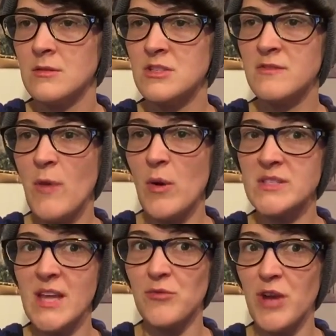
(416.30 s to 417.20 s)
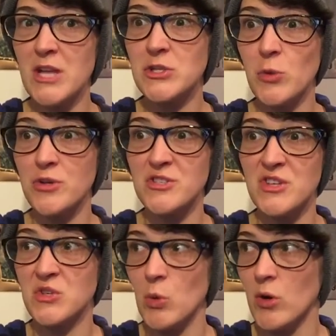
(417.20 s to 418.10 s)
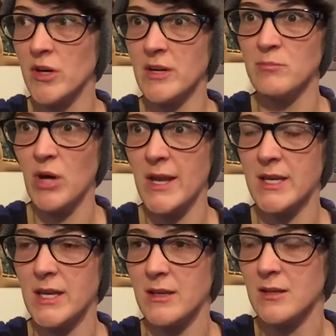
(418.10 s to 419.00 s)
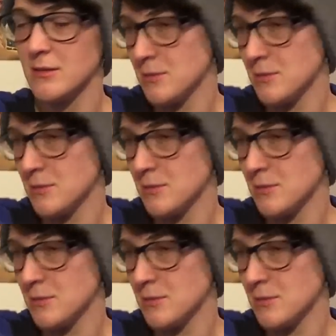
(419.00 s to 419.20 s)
Just focus that rage towards the door and break it.